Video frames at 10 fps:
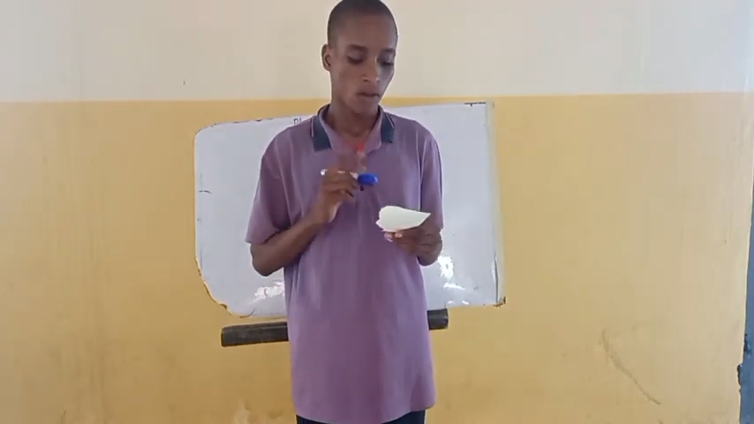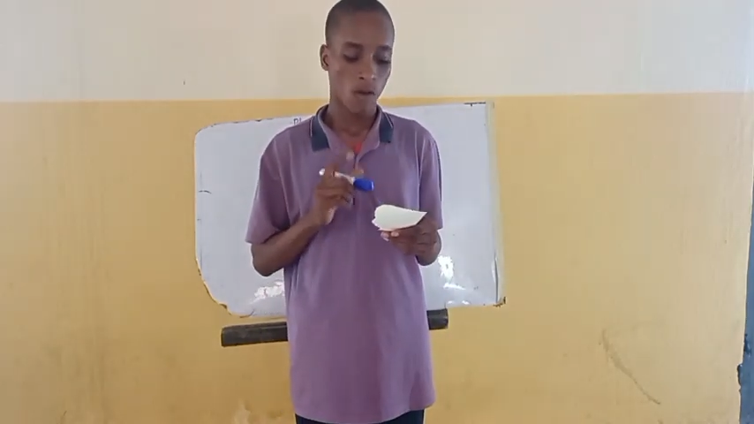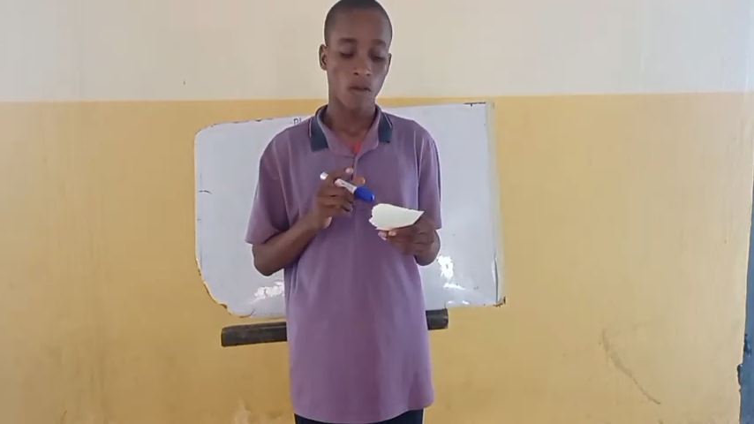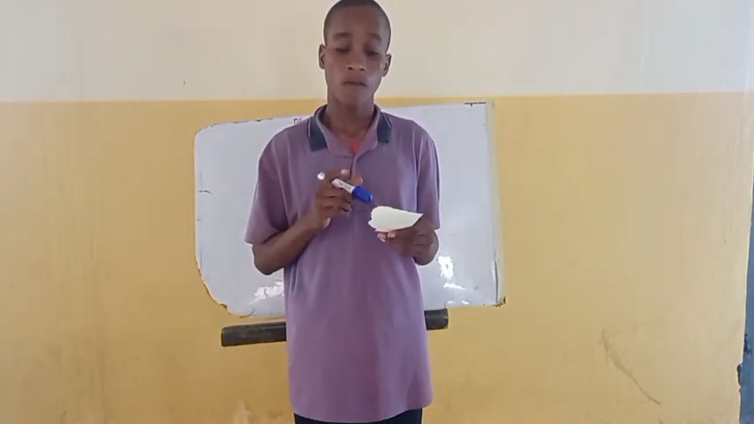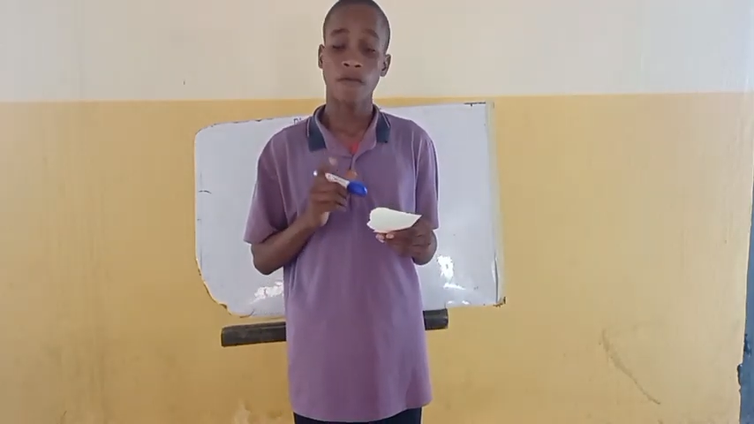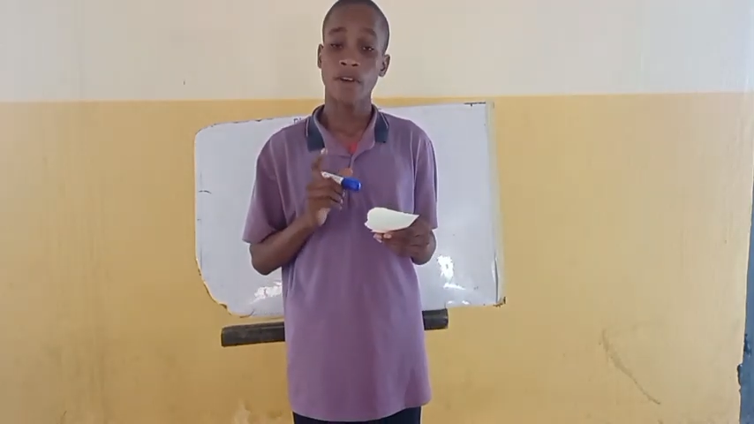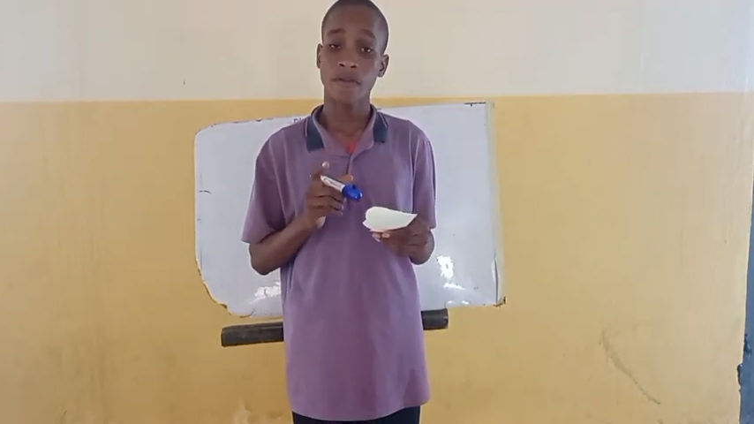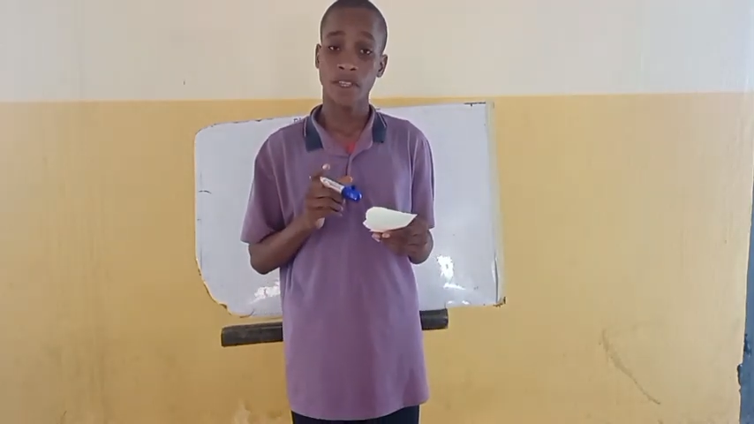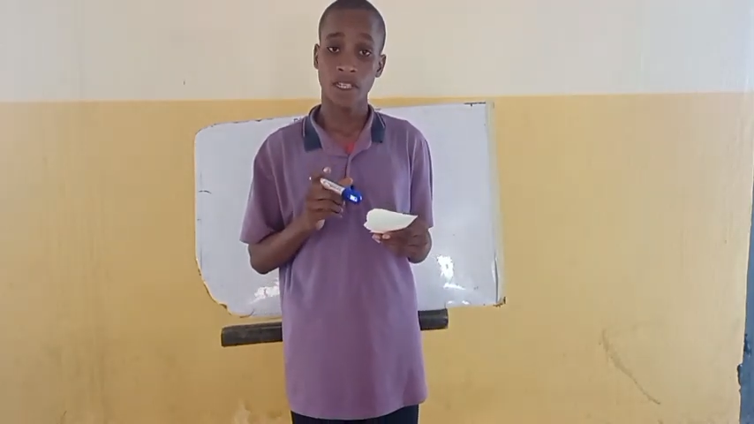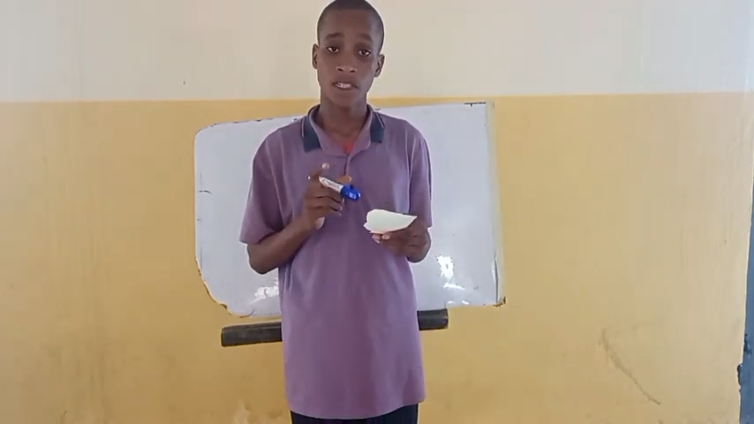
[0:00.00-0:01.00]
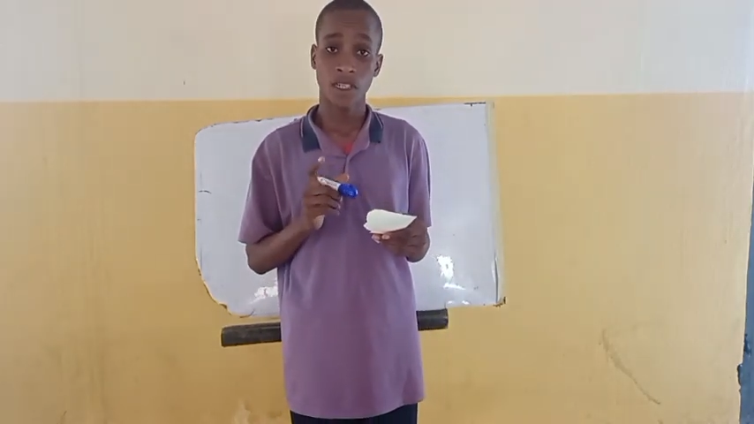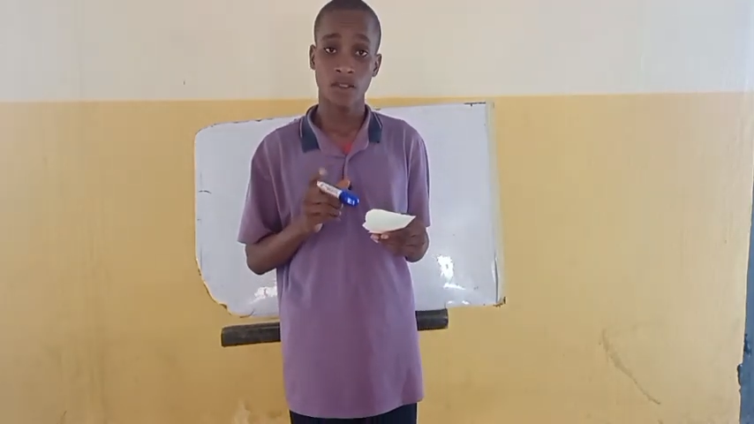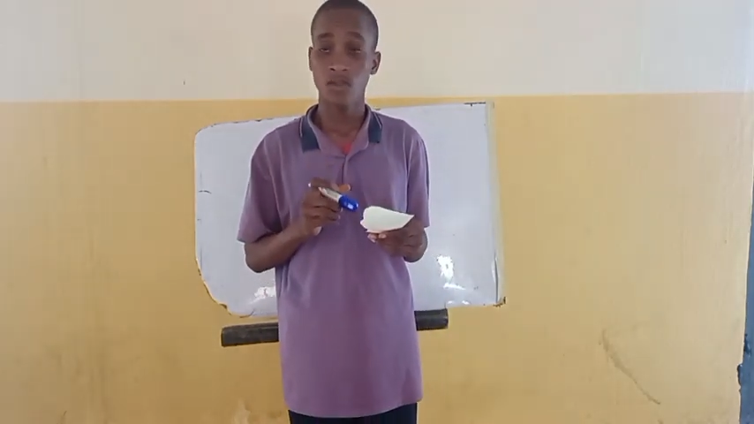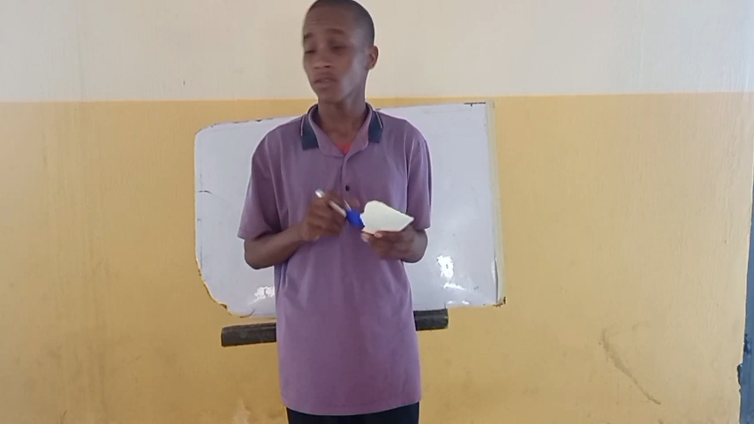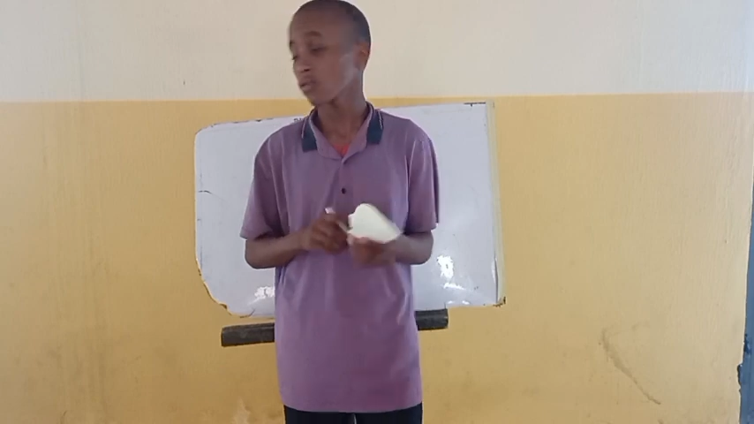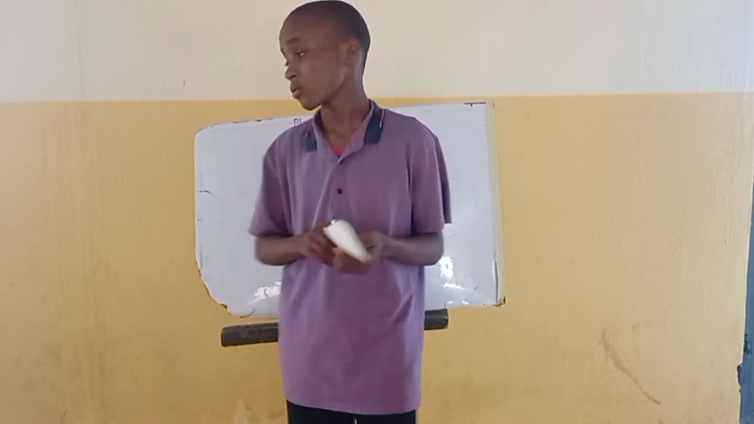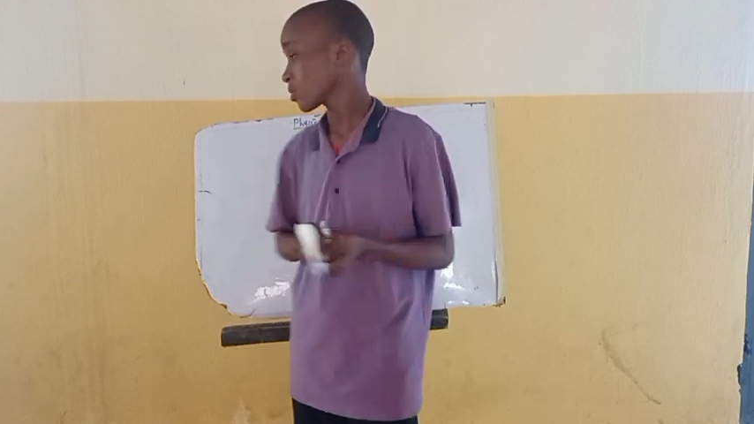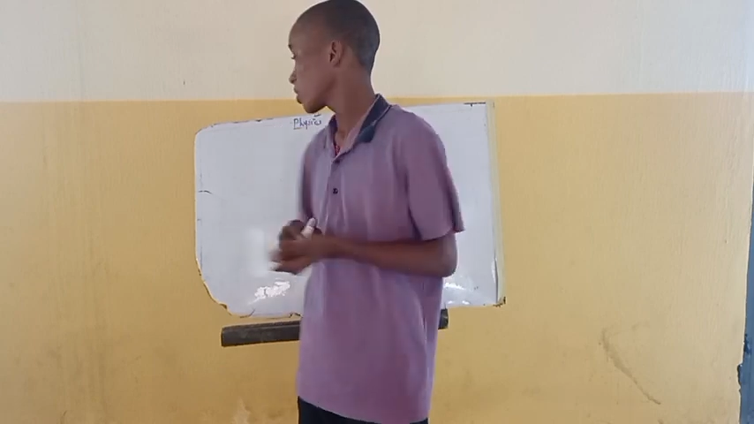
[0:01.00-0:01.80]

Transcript: of 5,000 Newton.